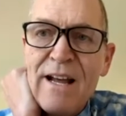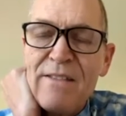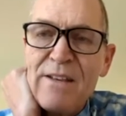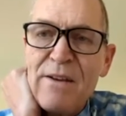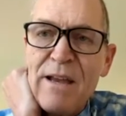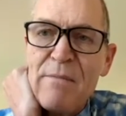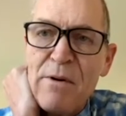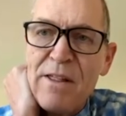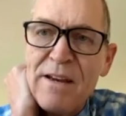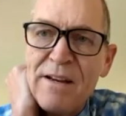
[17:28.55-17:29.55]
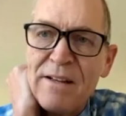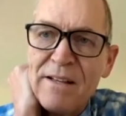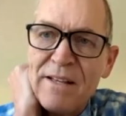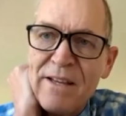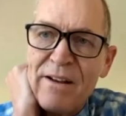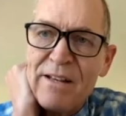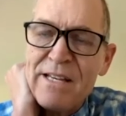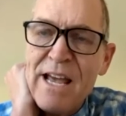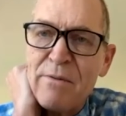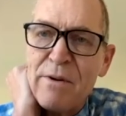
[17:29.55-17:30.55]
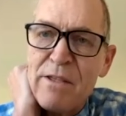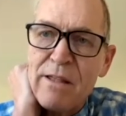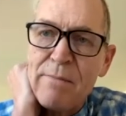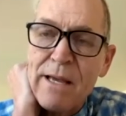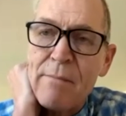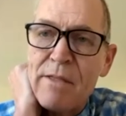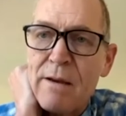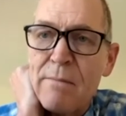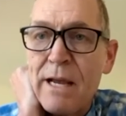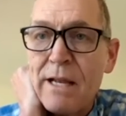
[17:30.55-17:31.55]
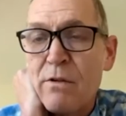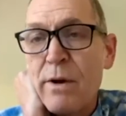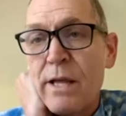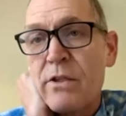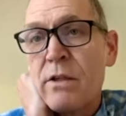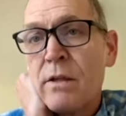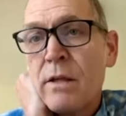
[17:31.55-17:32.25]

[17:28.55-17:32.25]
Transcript: then you get more cynical in their intent, which becomes then bait and switch.